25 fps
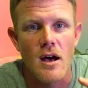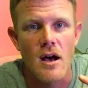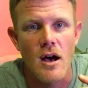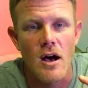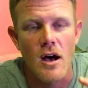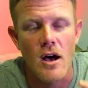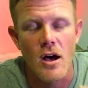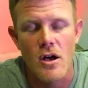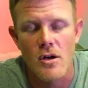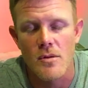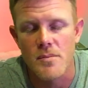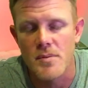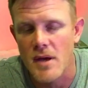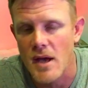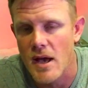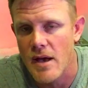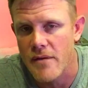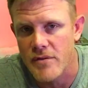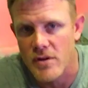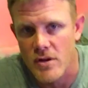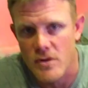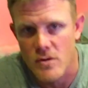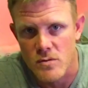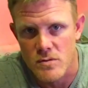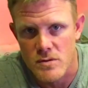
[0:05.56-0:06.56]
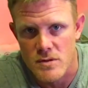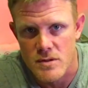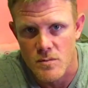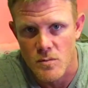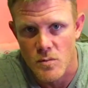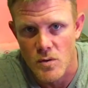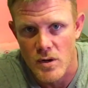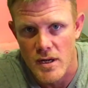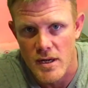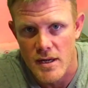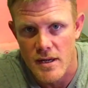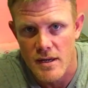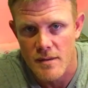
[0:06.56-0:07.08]
Hope you're having an awesome
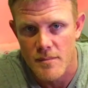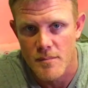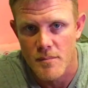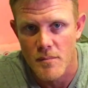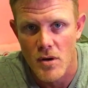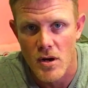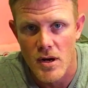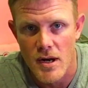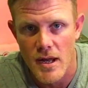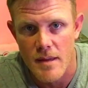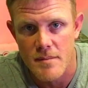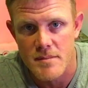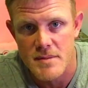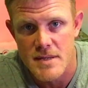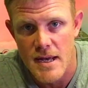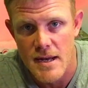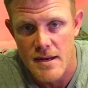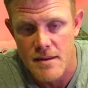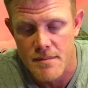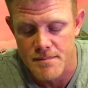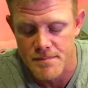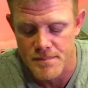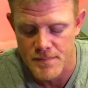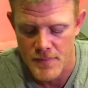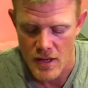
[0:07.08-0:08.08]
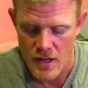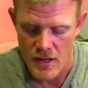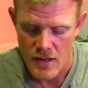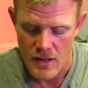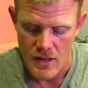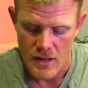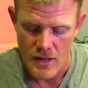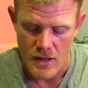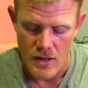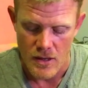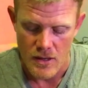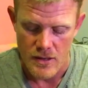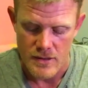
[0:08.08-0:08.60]
week. My name's Adam.
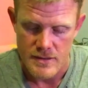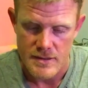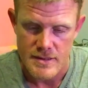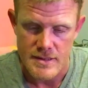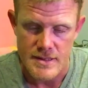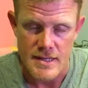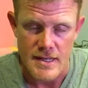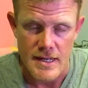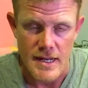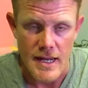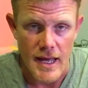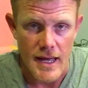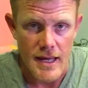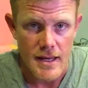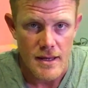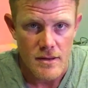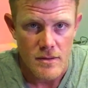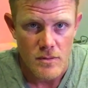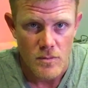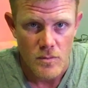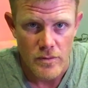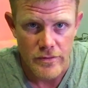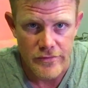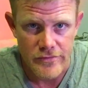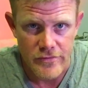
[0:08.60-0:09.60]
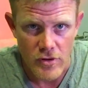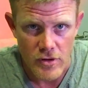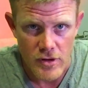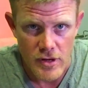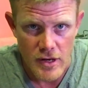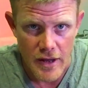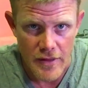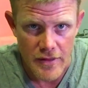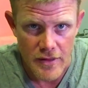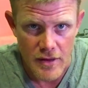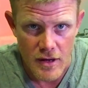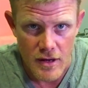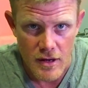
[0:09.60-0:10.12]
Today we've got
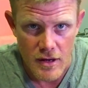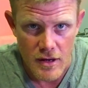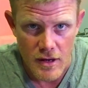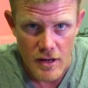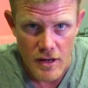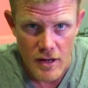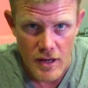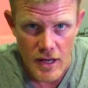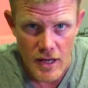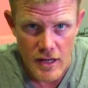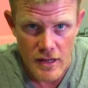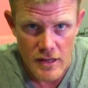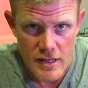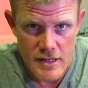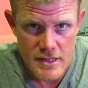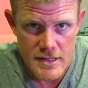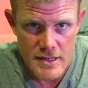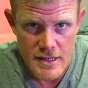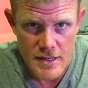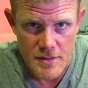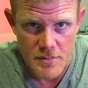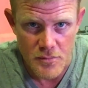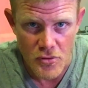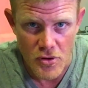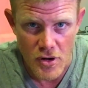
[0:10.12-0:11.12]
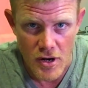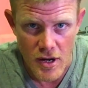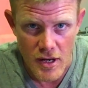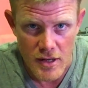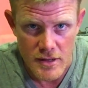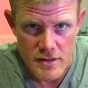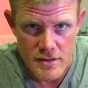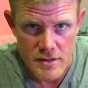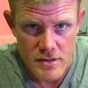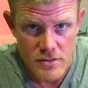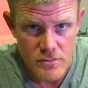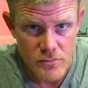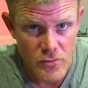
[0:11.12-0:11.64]
another LED
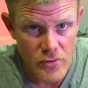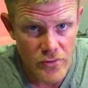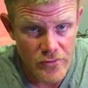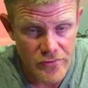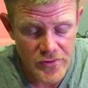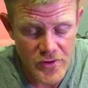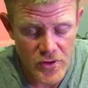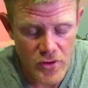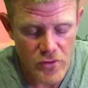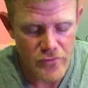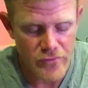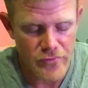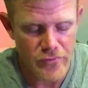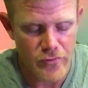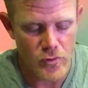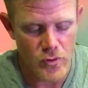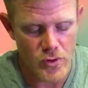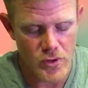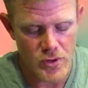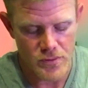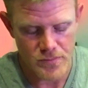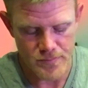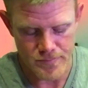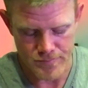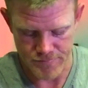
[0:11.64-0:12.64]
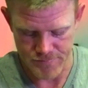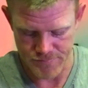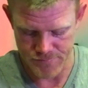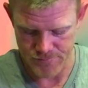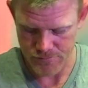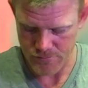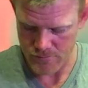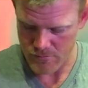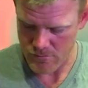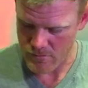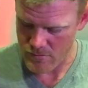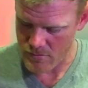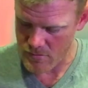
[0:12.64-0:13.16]
product review for you.
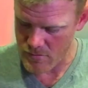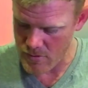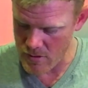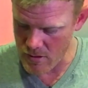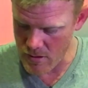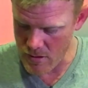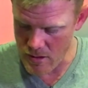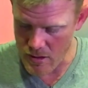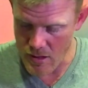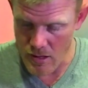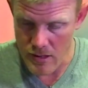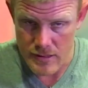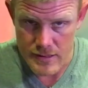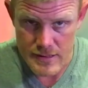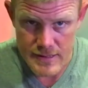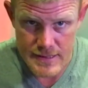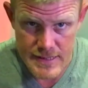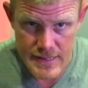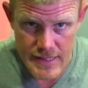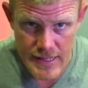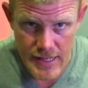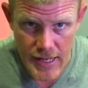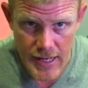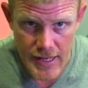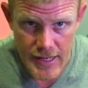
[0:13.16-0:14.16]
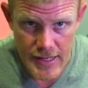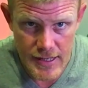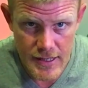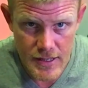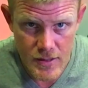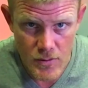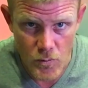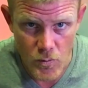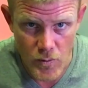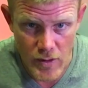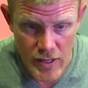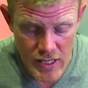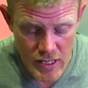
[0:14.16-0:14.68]
Today
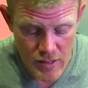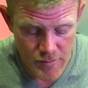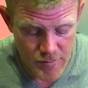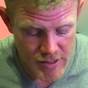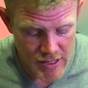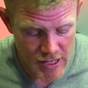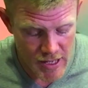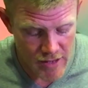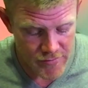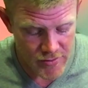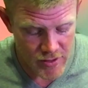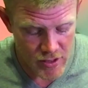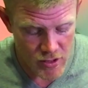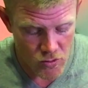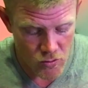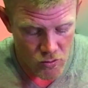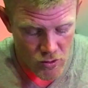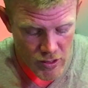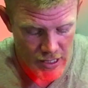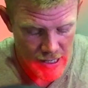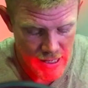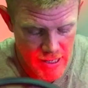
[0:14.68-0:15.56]
we're going to be having a look